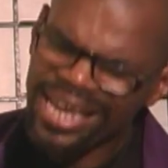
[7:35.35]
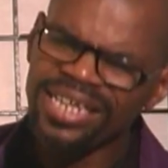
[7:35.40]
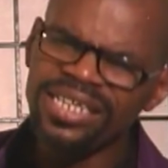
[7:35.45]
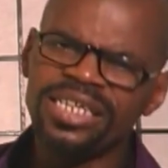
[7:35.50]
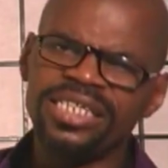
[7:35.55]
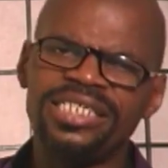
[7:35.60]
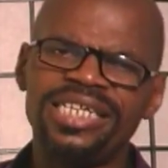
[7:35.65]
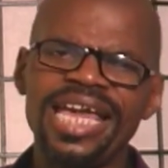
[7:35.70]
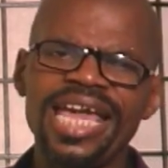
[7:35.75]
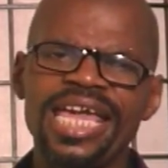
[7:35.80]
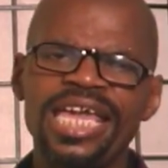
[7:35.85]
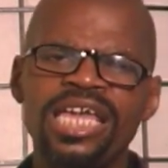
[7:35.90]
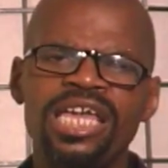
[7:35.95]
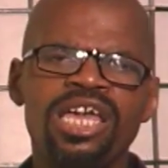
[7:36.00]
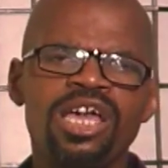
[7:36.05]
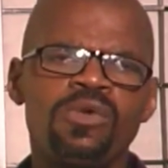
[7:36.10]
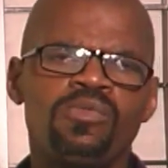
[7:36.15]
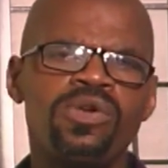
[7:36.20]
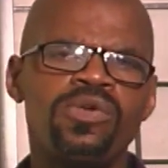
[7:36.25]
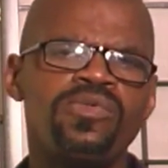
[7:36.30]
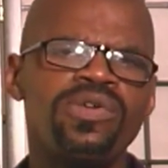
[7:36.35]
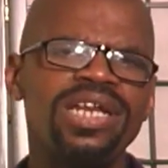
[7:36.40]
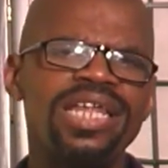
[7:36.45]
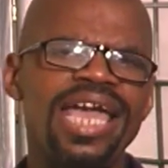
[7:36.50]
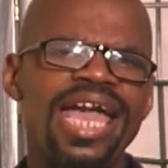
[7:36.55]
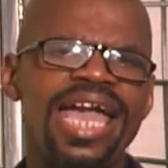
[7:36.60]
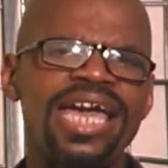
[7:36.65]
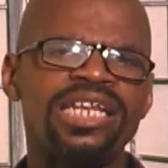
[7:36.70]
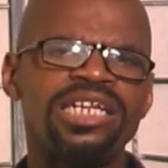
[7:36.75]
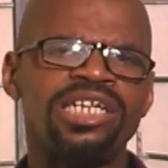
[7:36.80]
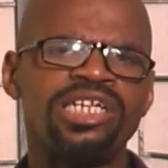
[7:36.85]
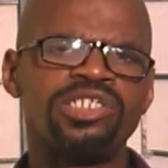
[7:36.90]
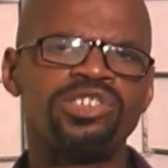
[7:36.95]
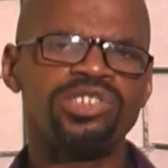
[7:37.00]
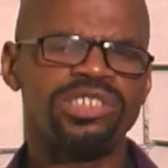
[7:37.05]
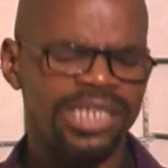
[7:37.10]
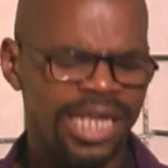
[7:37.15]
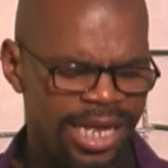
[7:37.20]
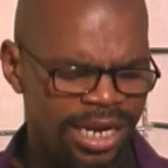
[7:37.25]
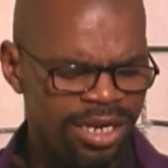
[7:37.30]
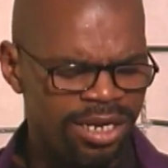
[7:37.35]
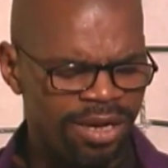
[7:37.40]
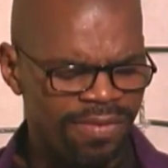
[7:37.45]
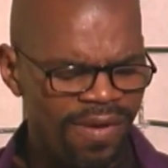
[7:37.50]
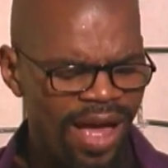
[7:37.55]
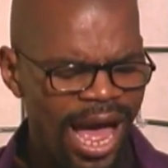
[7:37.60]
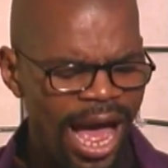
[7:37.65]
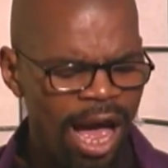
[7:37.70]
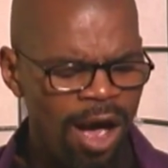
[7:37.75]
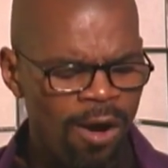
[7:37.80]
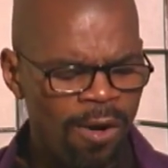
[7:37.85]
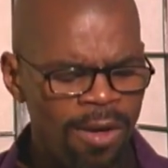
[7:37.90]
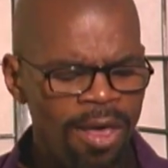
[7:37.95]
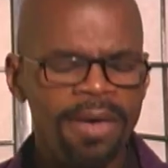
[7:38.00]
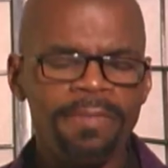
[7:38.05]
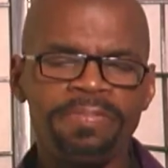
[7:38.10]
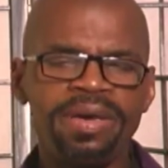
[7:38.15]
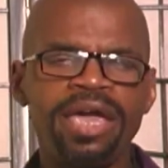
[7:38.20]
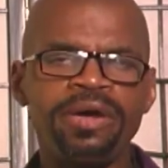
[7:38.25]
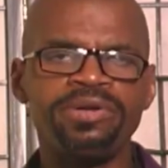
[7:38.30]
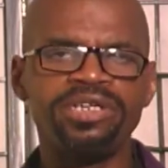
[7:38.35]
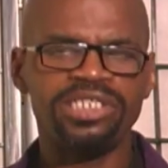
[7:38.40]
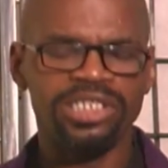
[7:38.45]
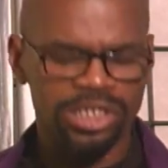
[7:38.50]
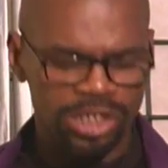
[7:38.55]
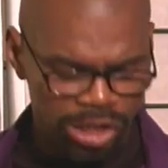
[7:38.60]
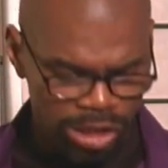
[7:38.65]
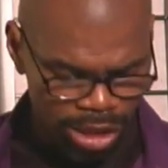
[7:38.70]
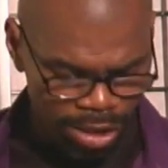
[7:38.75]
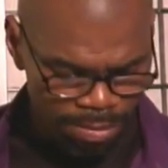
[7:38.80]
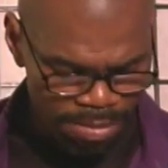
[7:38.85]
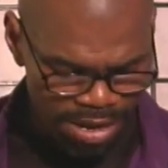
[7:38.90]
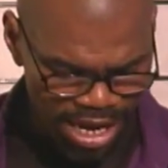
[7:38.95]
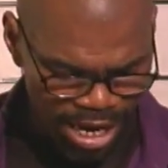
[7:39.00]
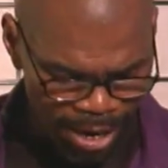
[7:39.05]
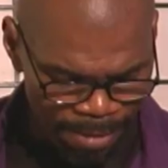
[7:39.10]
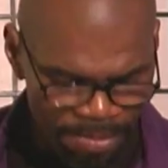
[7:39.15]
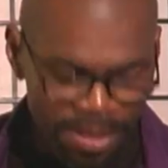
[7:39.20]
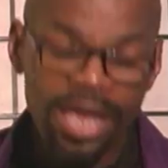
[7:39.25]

in the day, we really had an understanding of how parenting should be.